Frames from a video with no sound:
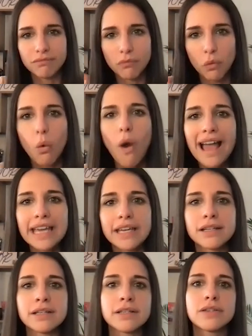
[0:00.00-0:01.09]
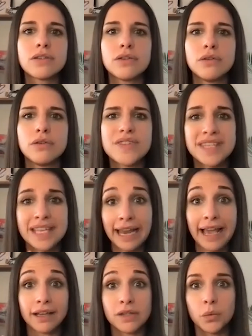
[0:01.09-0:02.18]
wired to
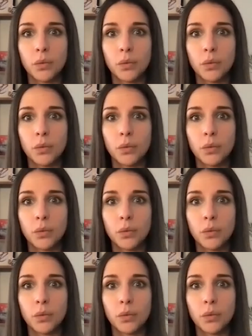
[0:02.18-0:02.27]
select